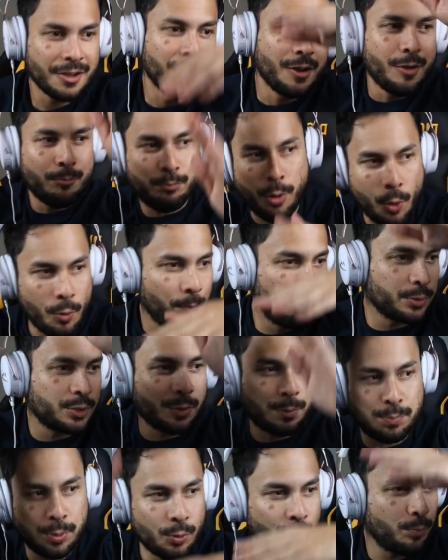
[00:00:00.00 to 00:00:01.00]
boom,
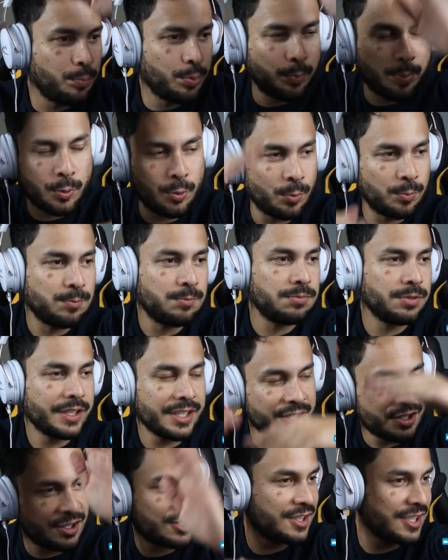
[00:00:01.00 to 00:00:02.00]
boom, boom, boom.
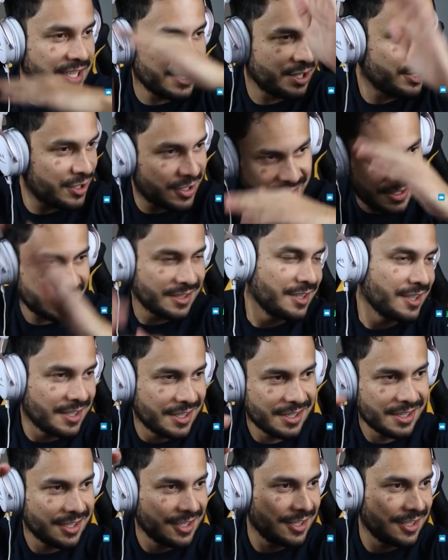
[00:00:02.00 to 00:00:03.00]
He just,
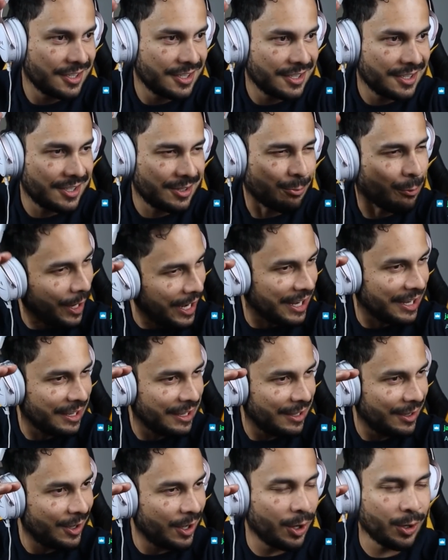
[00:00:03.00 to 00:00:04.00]
right?
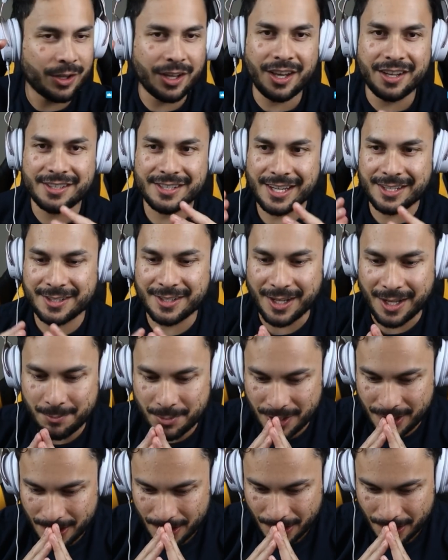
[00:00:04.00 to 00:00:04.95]
Oh god, is that side B?